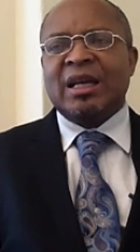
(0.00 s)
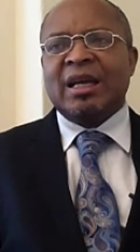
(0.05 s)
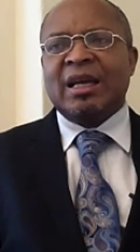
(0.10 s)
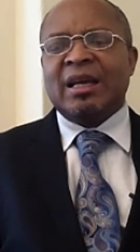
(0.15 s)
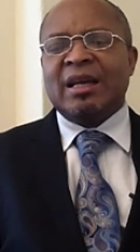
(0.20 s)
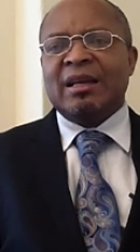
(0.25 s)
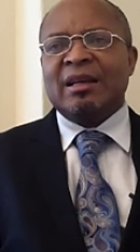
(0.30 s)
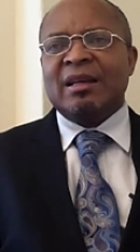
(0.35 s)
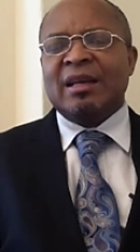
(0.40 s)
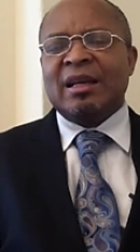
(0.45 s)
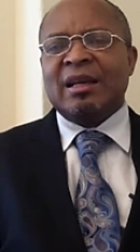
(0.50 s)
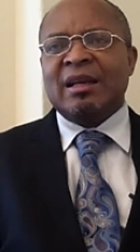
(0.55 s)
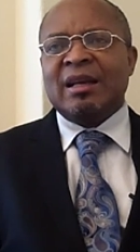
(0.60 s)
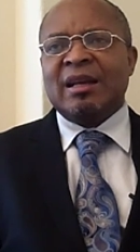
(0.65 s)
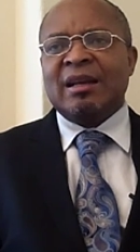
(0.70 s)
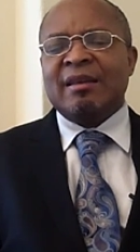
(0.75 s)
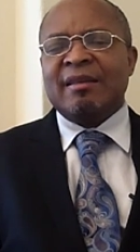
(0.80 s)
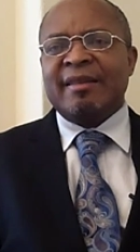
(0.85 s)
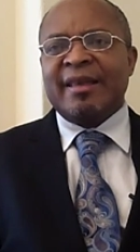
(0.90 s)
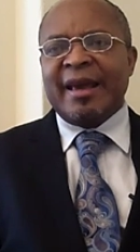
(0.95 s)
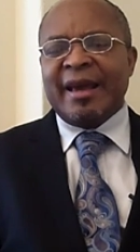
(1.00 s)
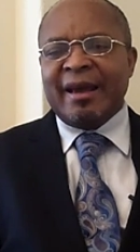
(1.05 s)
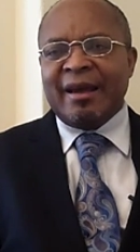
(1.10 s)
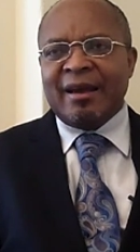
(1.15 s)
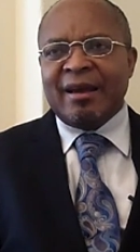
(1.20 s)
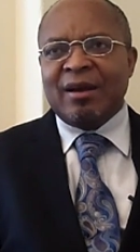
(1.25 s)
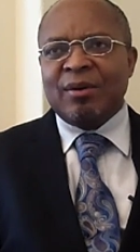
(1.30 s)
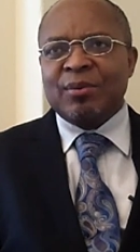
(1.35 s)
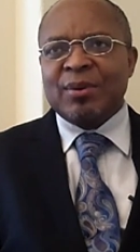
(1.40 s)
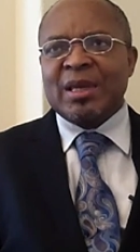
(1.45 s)
And, and, and
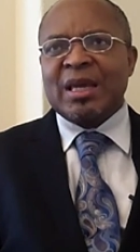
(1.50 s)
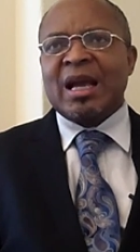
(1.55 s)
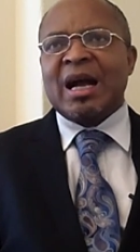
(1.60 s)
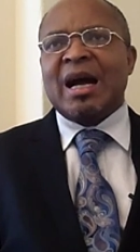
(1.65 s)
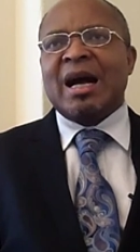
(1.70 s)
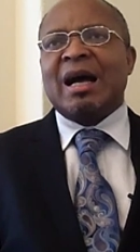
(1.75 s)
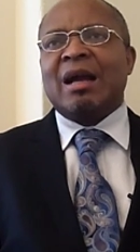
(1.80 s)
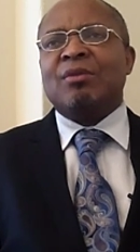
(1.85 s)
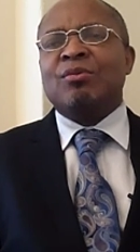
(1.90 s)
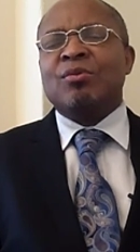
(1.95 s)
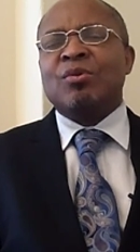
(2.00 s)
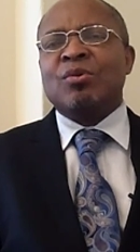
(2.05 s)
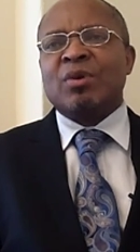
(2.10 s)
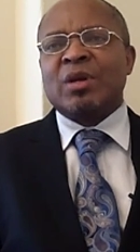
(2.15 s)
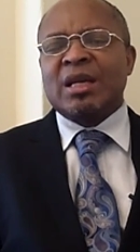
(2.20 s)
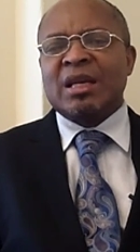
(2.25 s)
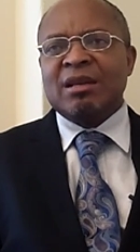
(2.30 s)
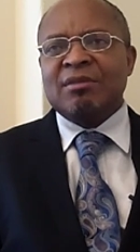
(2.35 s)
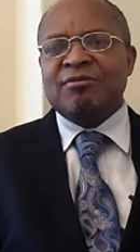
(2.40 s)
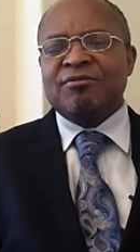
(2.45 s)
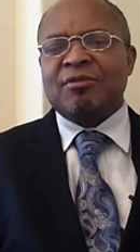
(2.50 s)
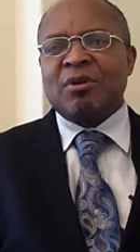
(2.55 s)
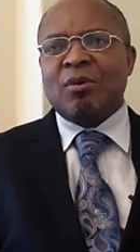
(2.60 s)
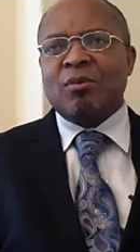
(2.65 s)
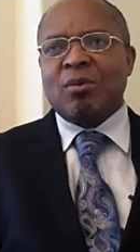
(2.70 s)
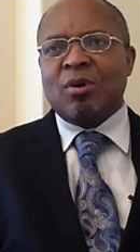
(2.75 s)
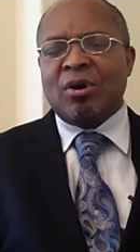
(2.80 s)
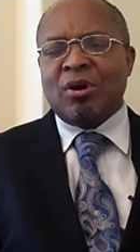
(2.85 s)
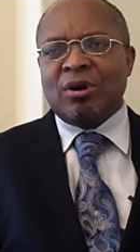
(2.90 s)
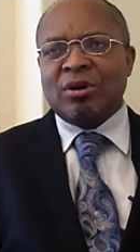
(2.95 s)
there we are looking
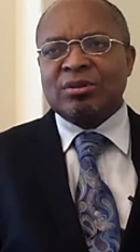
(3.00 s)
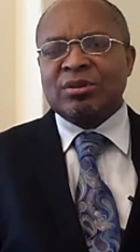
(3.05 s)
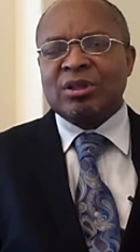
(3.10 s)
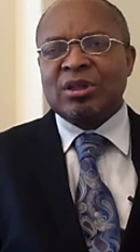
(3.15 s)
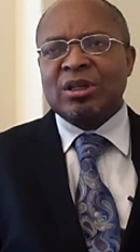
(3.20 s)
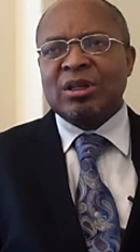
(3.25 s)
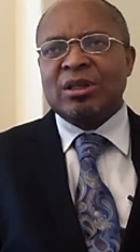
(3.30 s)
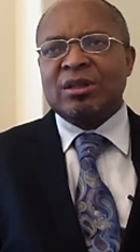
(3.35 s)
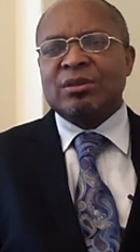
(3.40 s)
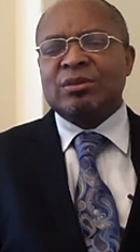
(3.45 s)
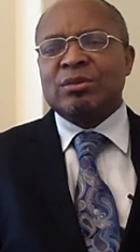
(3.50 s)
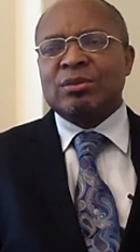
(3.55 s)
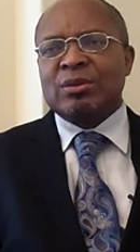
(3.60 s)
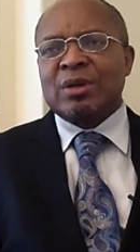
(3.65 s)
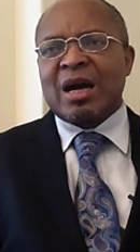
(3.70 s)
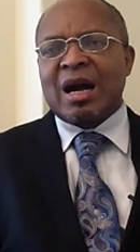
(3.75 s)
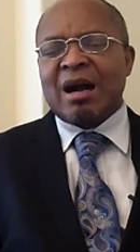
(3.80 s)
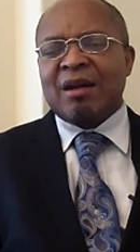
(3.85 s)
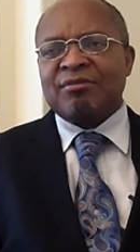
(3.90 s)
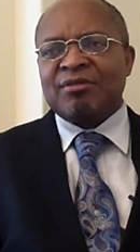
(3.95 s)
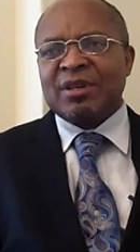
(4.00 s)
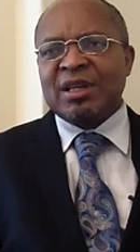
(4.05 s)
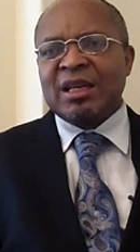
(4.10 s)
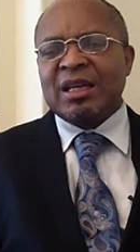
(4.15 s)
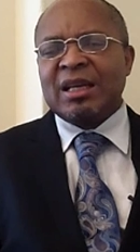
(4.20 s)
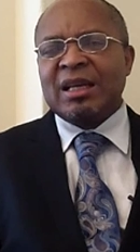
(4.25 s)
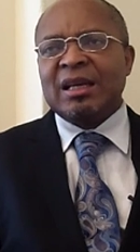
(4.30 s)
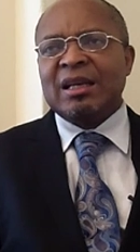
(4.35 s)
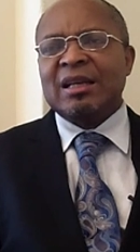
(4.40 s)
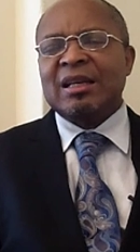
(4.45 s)
forward to
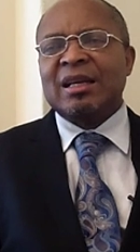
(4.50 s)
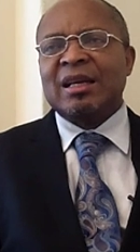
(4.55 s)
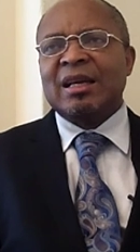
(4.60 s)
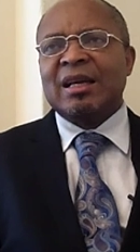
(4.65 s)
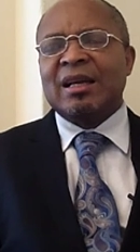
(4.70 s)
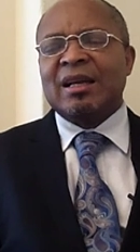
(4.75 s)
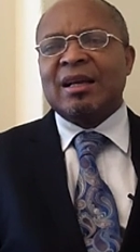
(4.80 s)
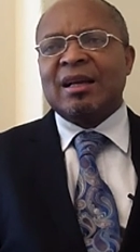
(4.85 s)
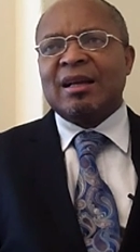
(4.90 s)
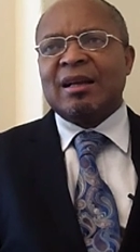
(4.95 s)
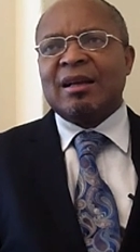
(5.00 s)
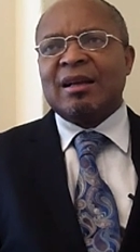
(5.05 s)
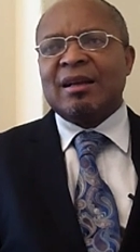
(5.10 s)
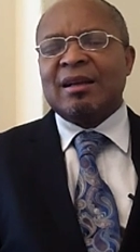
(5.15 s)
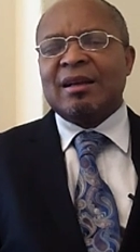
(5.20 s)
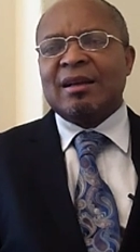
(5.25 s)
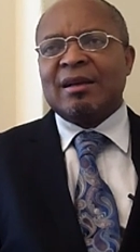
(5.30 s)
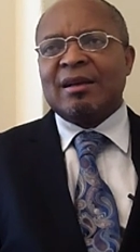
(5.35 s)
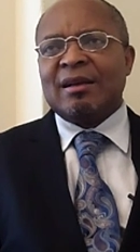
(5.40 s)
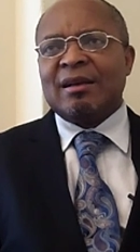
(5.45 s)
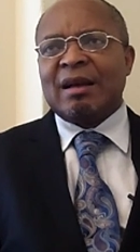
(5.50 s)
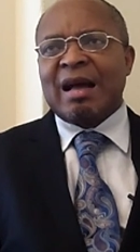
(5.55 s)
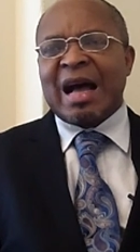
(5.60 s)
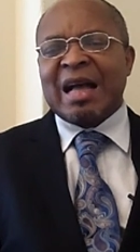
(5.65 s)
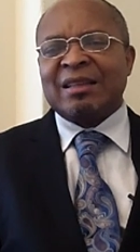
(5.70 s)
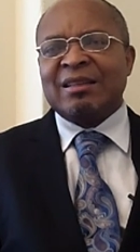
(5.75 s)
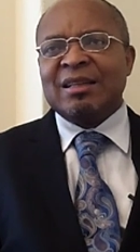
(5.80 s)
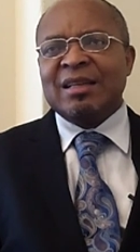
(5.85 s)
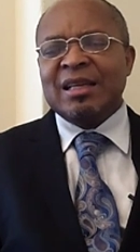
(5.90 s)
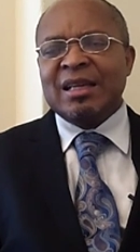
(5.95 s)
having uh, uh,
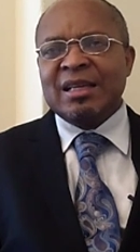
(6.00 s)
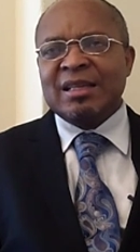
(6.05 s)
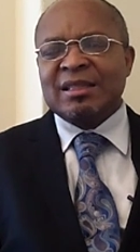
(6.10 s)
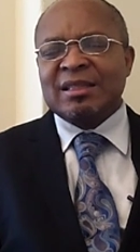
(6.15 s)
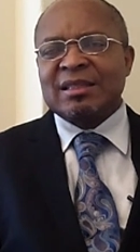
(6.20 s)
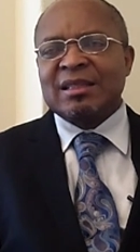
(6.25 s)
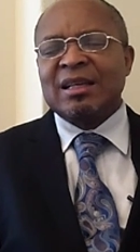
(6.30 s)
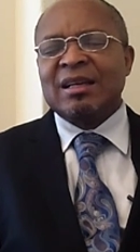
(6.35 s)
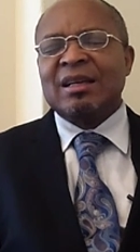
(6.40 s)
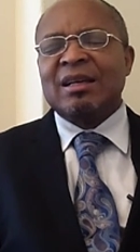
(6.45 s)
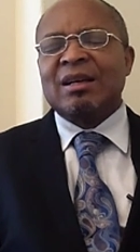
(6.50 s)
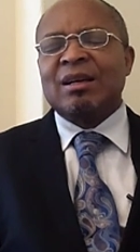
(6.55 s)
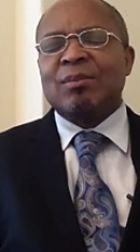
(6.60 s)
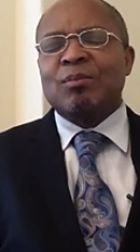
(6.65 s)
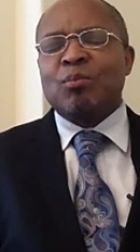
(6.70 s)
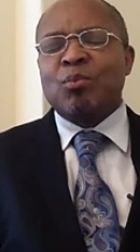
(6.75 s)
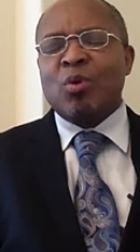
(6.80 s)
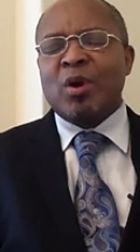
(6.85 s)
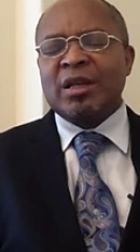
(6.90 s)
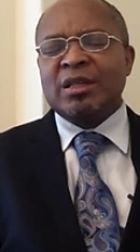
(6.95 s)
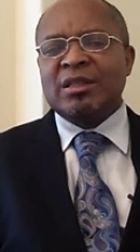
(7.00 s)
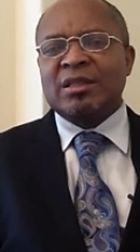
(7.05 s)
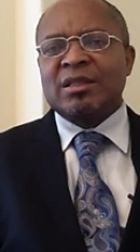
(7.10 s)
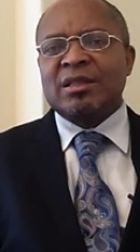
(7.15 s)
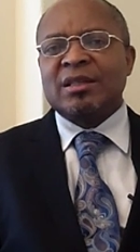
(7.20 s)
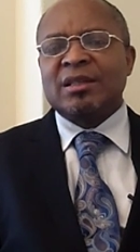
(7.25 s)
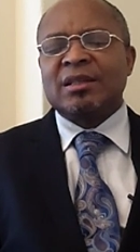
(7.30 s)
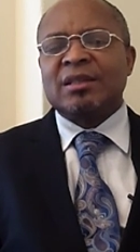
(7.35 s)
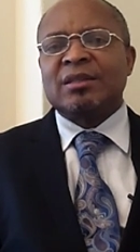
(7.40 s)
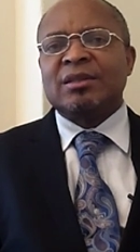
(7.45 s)
at least zero
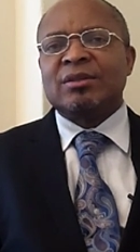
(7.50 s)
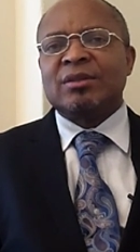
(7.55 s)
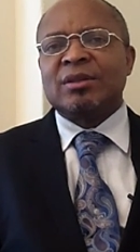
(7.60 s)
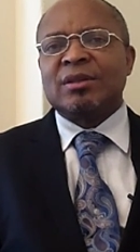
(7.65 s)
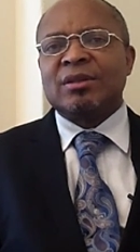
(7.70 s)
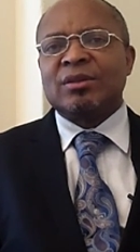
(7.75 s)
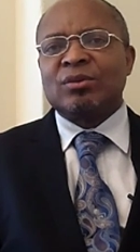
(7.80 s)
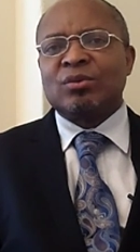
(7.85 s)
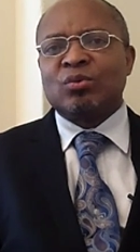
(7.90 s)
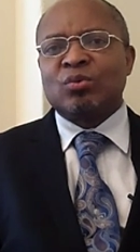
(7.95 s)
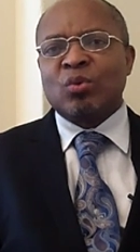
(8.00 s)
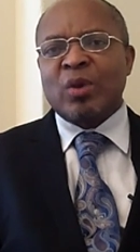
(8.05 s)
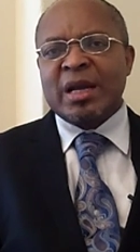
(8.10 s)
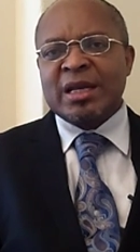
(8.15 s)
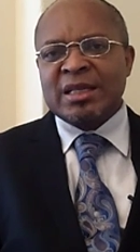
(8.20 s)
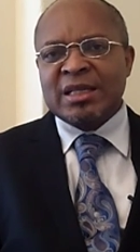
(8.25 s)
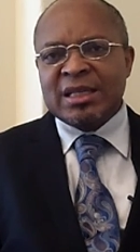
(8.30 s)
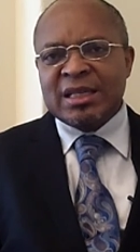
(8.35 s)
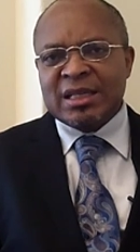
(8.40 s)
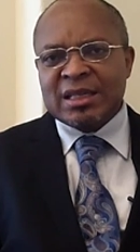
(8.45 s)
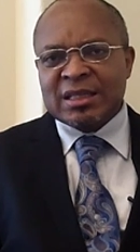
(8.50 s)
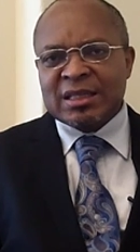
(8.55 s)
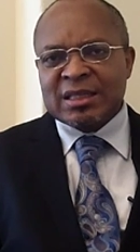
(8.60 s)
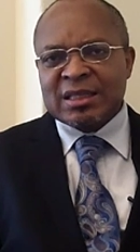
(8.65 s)
point two zero to